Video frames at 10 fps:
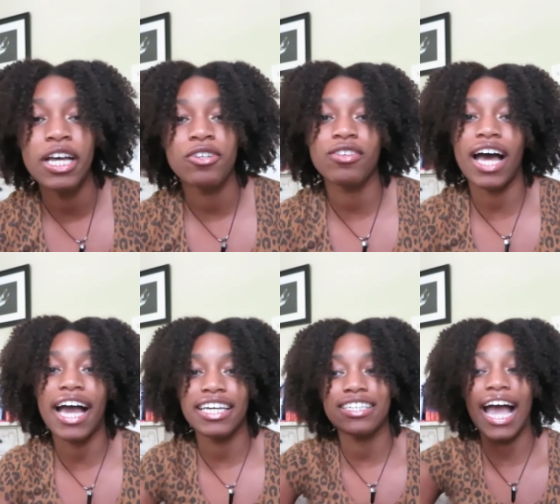so that I
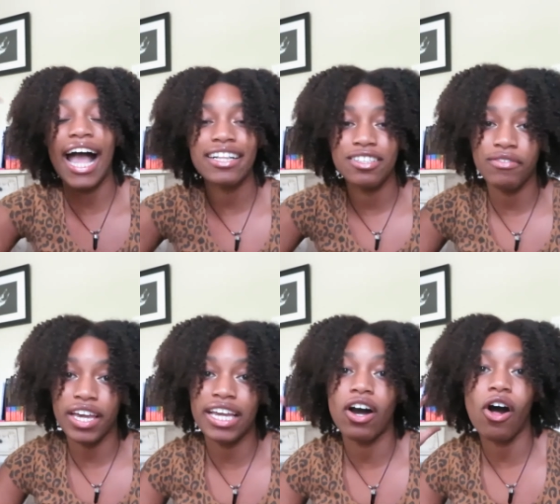can
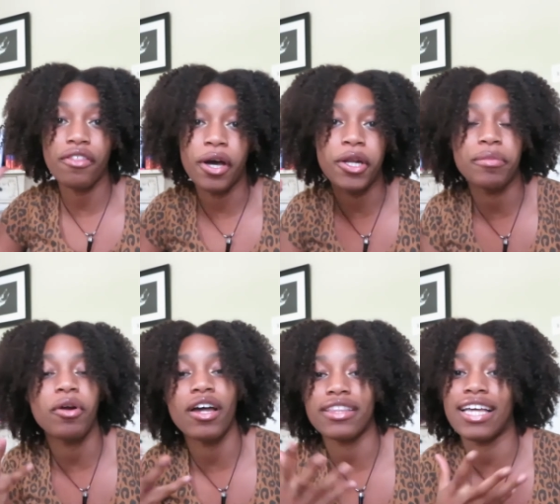activate all the other
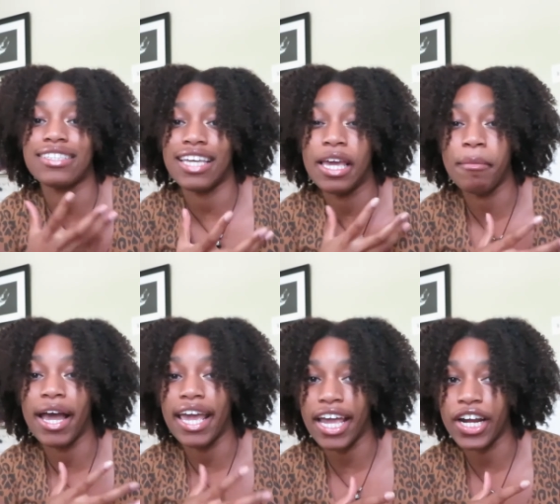product that's in my
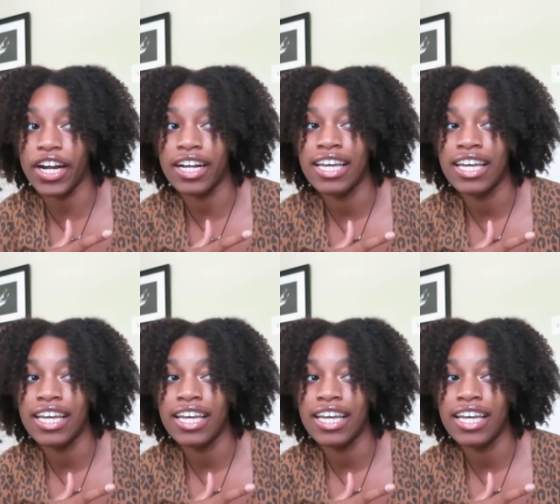hair.